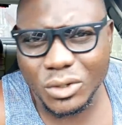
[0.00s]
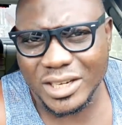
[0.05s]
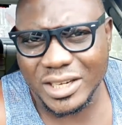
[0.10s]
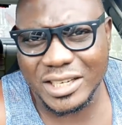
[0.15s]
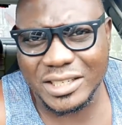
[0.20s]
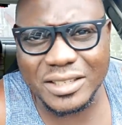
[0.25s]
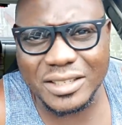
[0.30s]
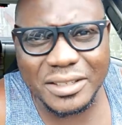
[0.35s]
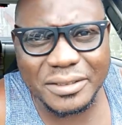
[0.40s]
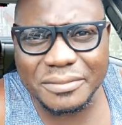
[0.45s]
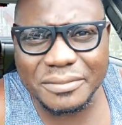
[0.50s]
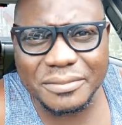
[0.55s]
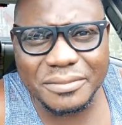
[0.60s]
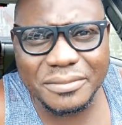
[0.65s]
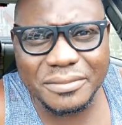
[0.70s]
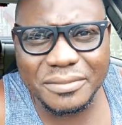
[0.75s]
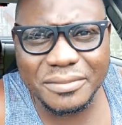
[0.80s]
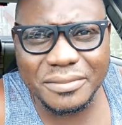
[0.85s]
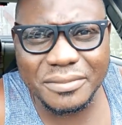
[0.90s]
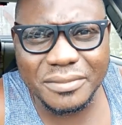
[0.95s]
Honestly,
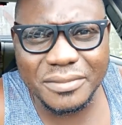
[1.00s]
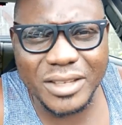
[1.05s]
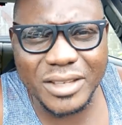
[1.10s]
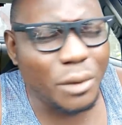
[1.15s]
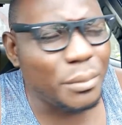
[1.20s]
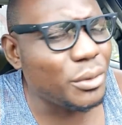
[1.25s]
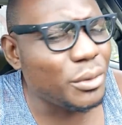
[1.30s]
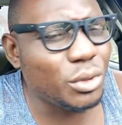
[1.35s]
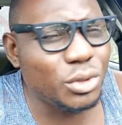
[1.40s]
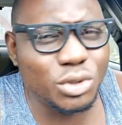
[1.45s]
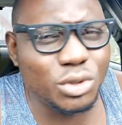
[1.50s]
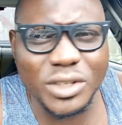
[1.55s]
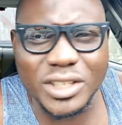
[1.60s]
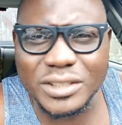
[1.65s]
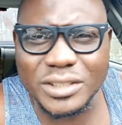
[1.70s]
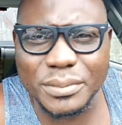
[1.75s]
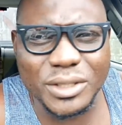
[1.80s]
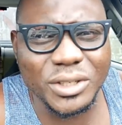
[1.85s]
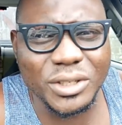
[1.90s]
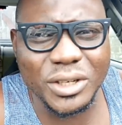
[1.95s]
there will be no
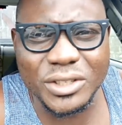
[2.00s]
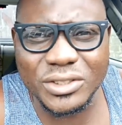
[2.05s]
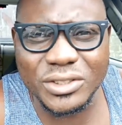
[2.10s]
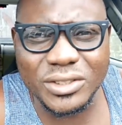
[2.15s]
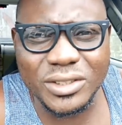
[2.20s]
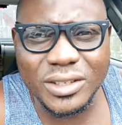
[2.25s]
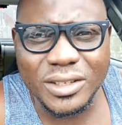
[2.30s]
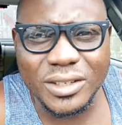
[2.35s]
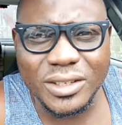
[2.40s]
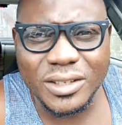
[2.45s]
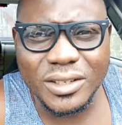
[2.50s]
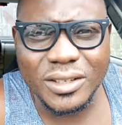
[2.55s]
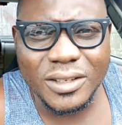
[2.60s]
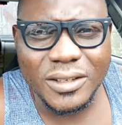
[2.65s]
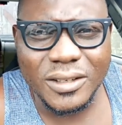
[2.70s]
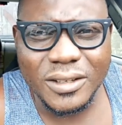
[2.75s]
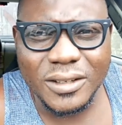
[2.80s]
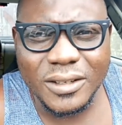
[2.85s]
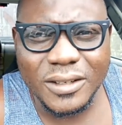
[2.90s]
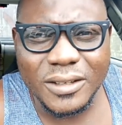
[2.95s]
trace because
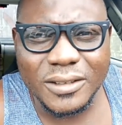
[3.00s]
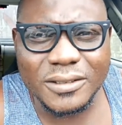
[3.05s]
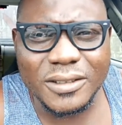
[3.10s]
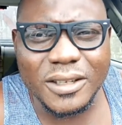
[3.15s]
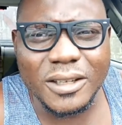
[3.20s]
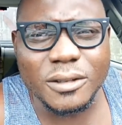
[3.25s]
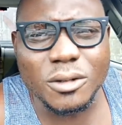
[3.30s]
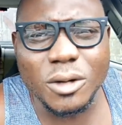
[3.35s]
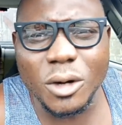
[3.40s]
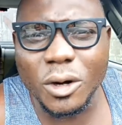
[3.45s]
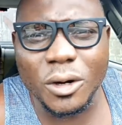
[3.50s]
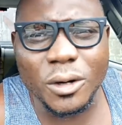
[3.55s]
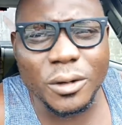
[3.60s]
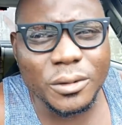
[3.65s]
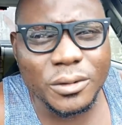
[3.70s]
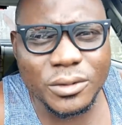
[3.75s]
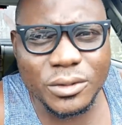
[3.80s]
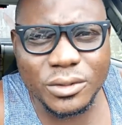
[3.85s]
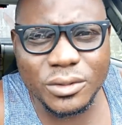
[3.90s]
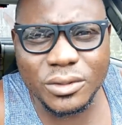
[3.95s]
the
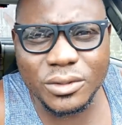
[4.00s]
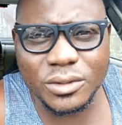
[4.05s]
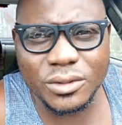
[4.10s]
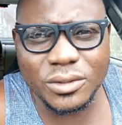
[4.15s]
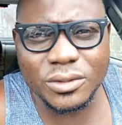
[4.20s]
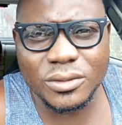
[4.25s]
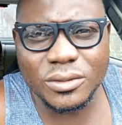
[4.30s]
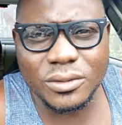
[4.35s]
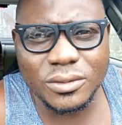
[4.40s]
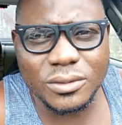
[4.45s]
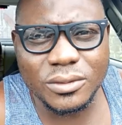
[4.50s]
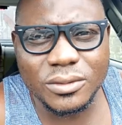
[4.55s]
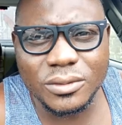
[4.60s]
gods,